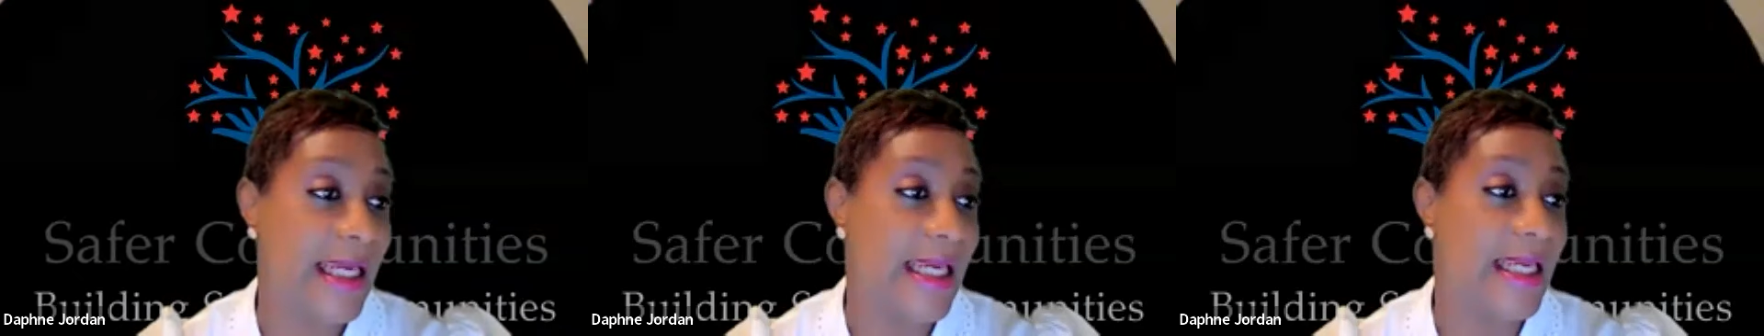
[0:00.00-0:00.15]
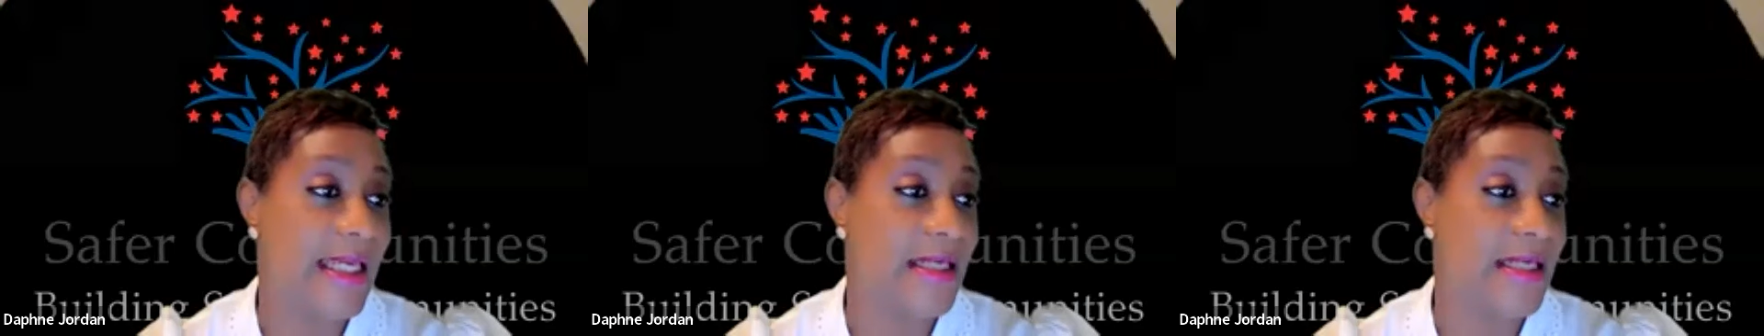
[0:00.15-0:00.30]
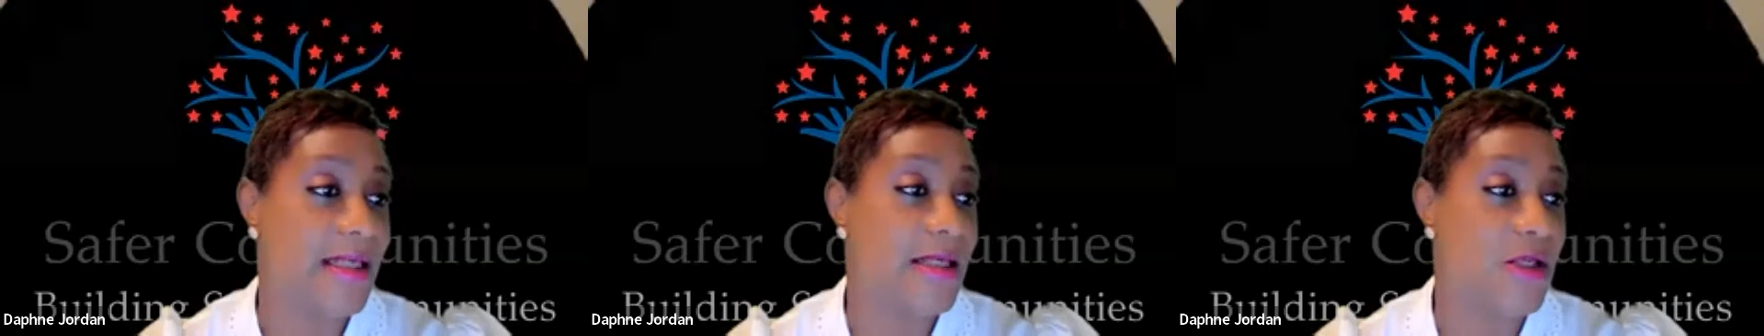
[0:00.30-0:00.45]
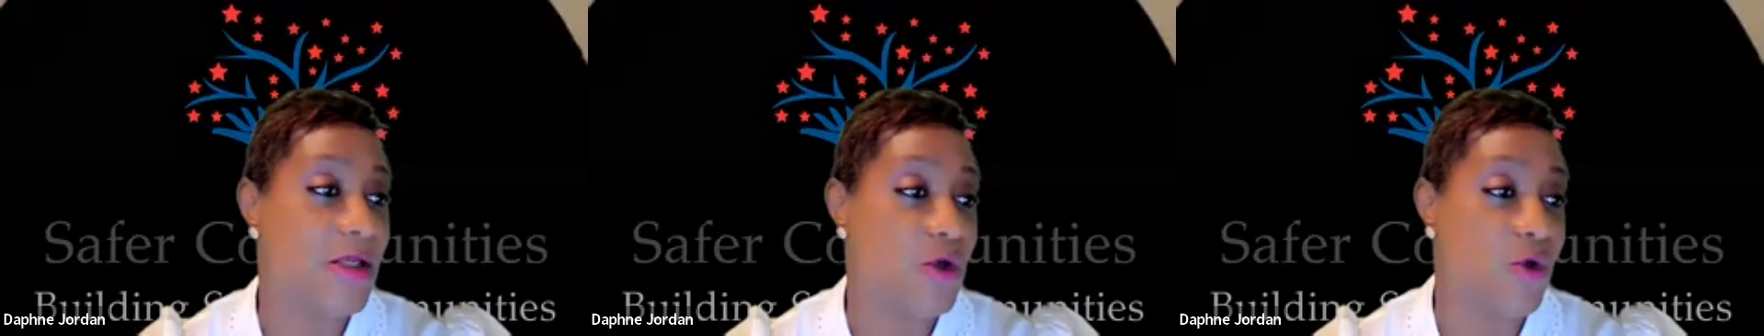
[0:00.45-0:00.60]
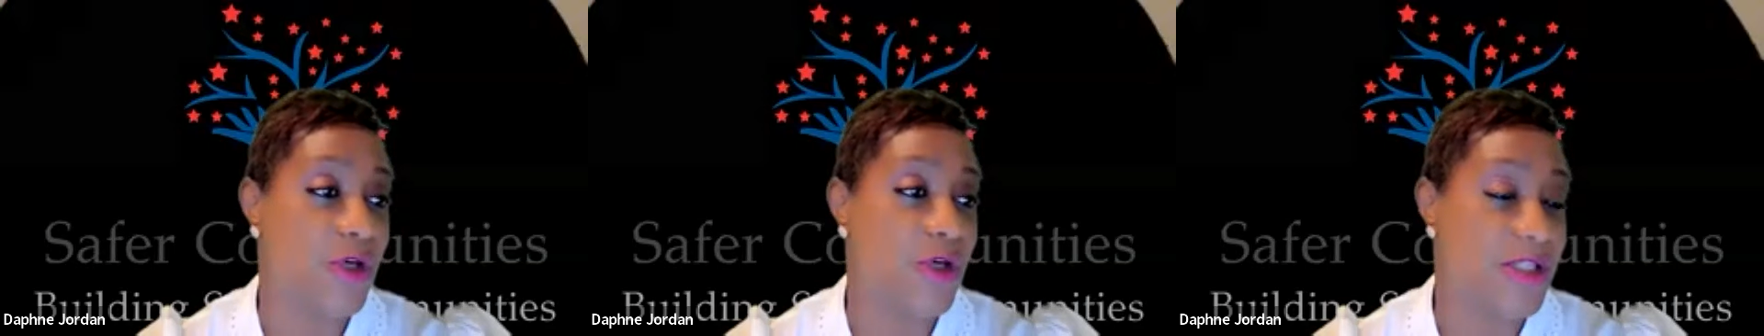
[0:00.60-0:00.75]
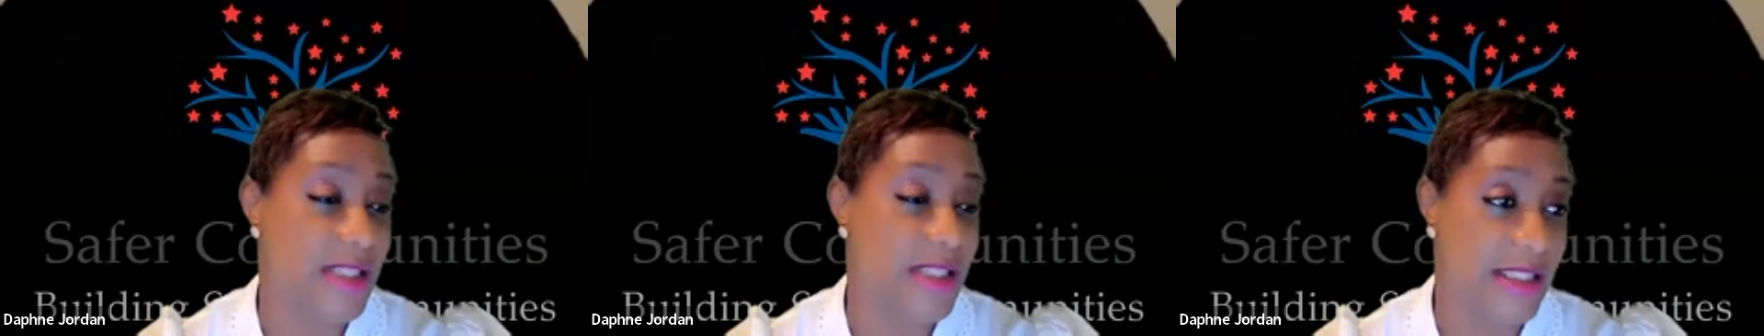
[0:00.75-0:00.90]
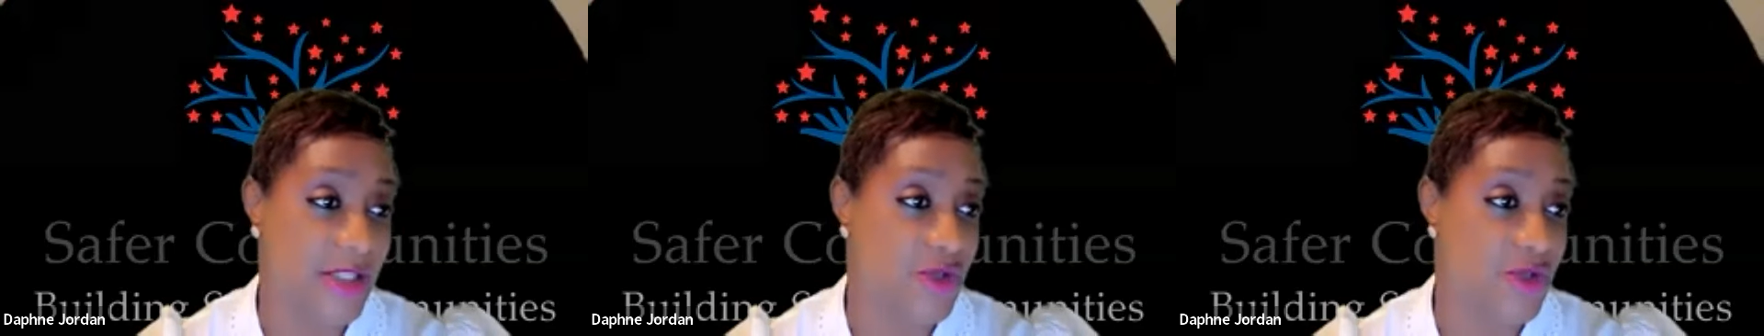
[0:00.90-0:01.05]
in
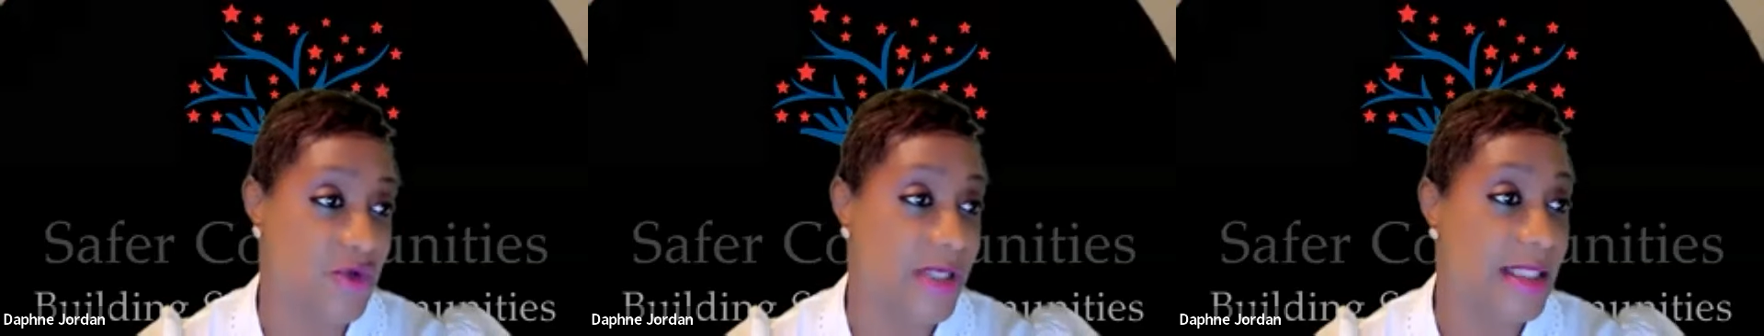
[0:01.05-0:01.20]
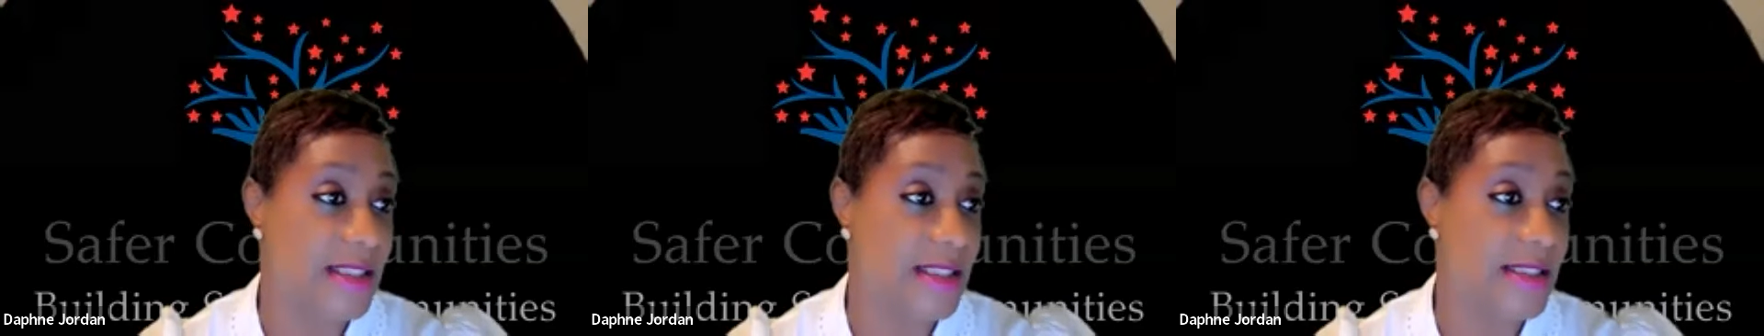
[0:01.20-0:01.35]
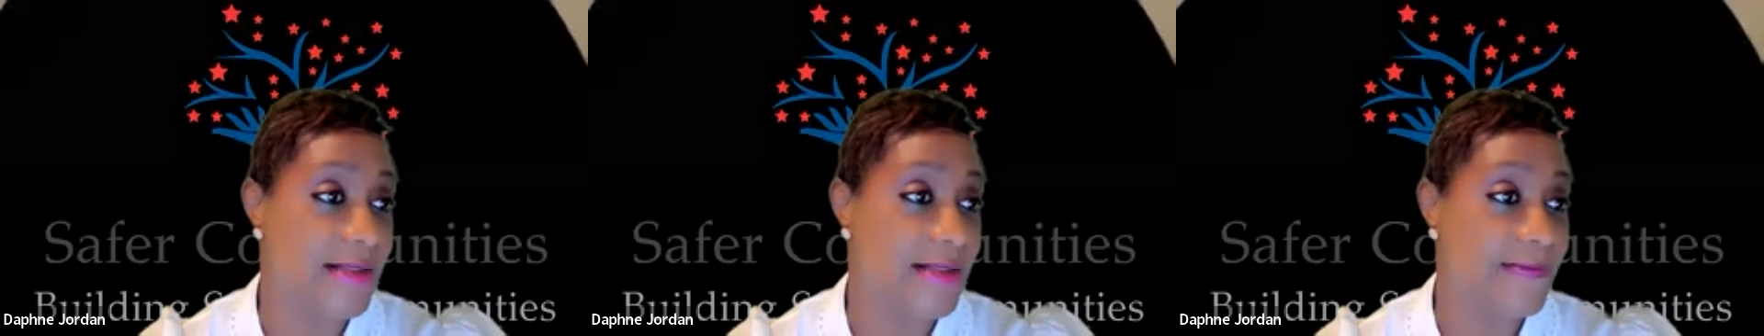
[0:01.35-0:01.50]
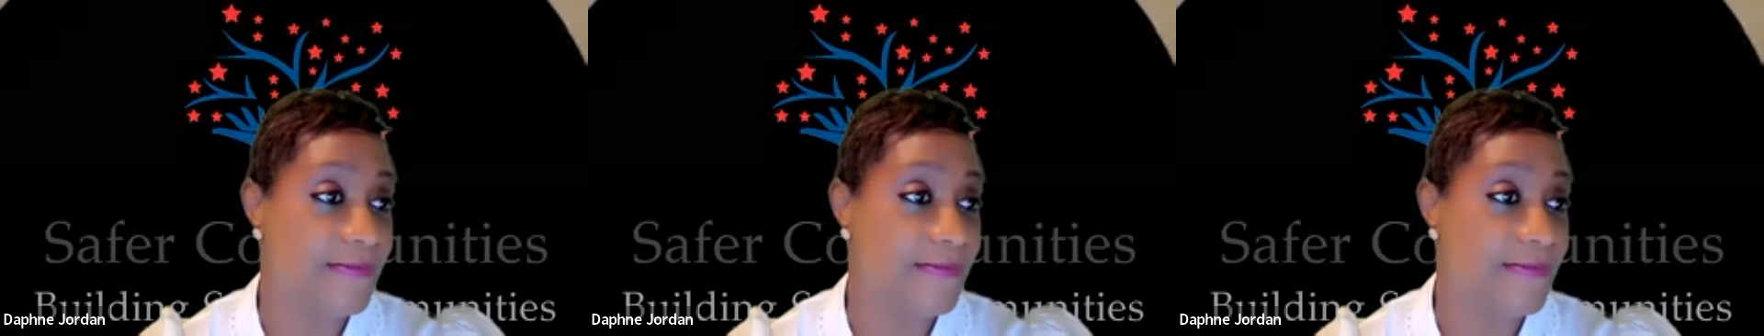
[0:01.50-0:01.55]
your district?